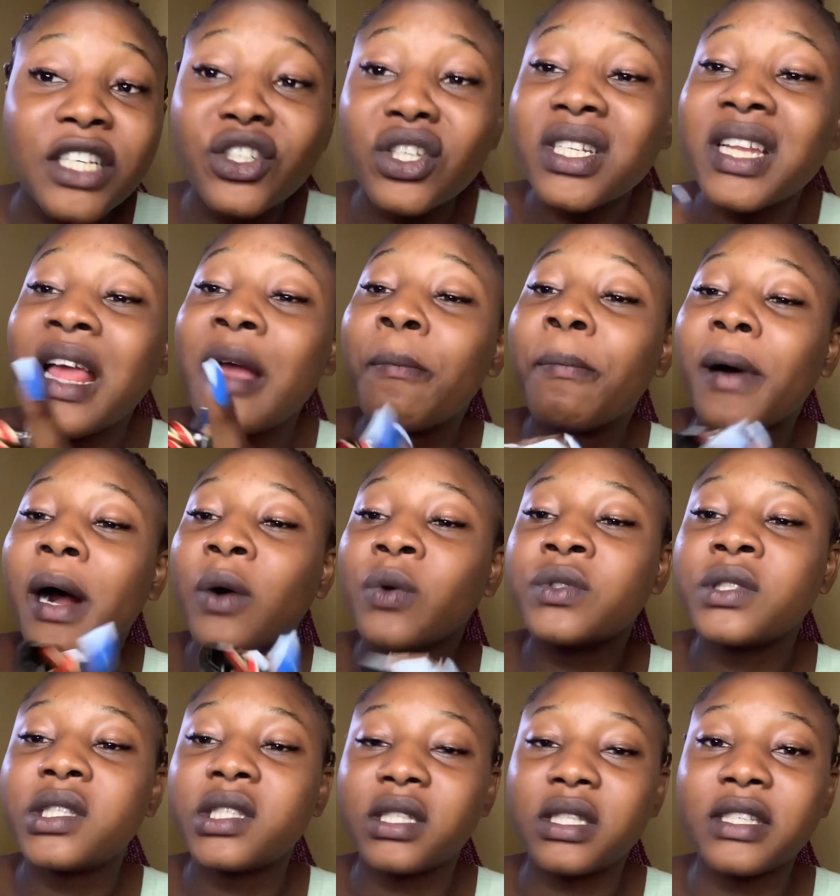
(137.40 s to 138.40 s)
just like
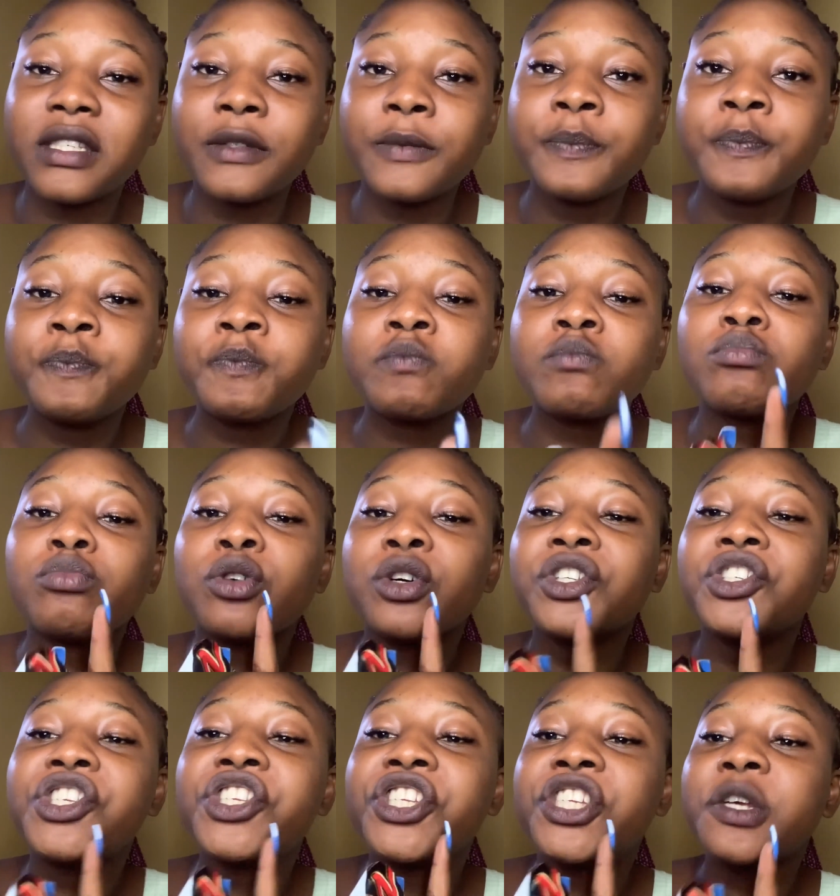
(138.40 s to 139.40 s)
Bounty, but
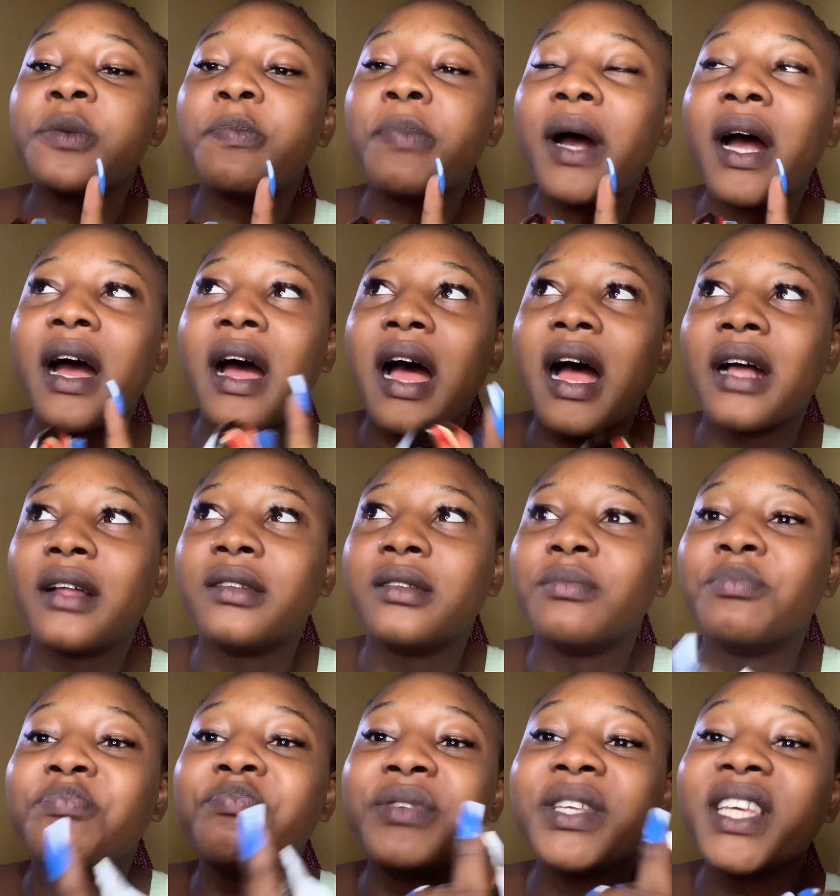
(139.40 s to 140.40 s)
it's cheaper
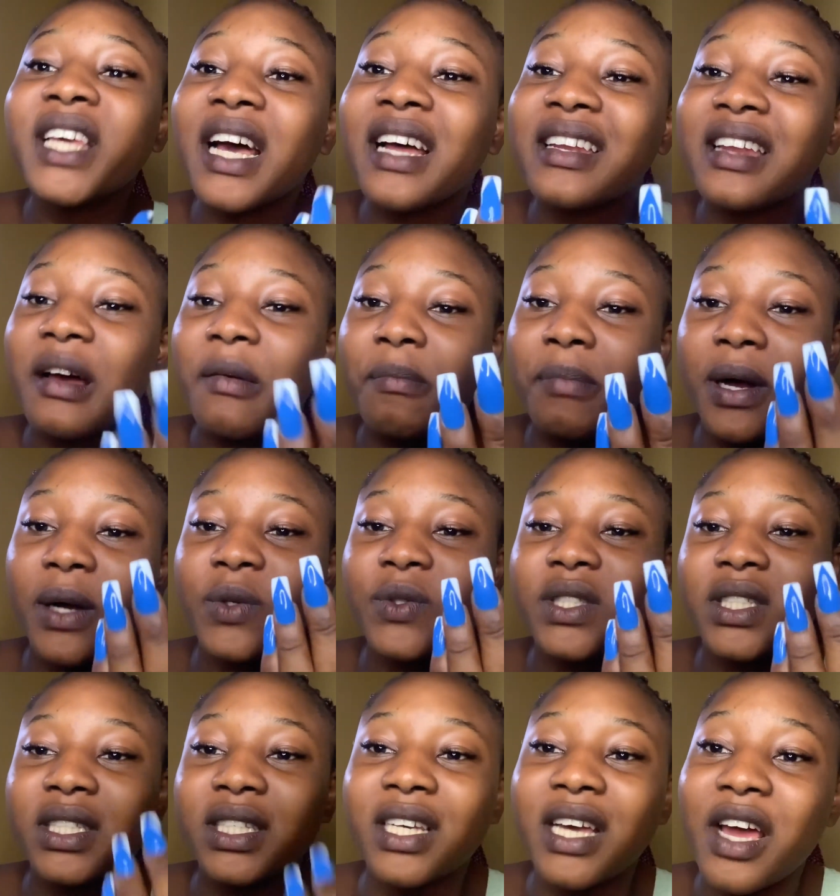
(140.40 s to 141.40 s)
and bigger than
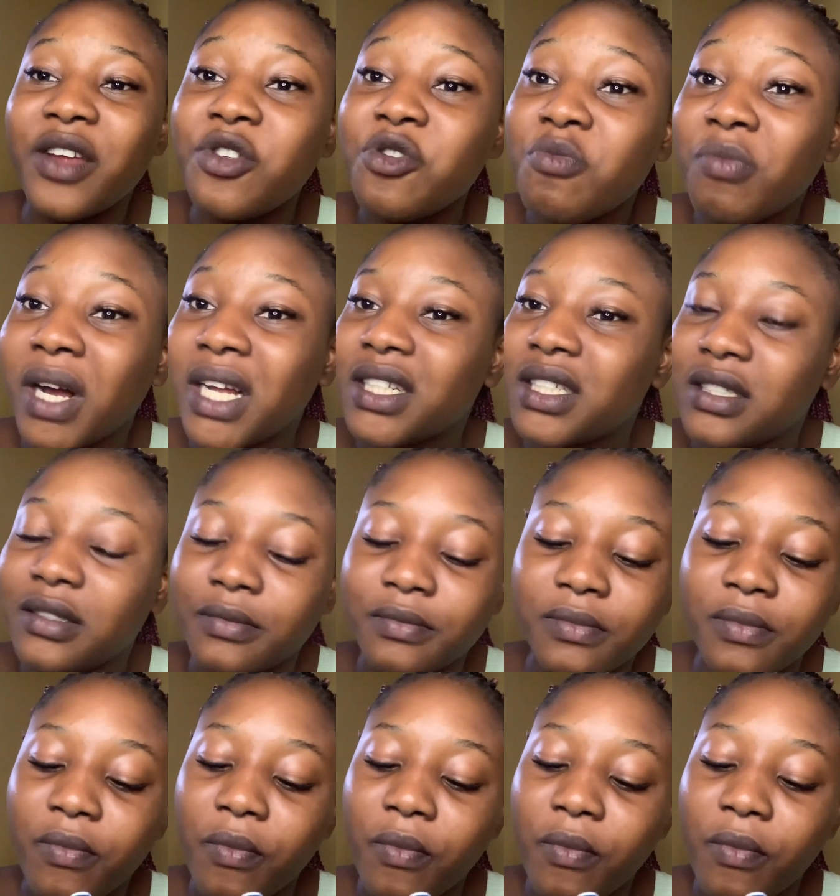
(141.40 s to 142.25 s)
Bounty. Can you imagine?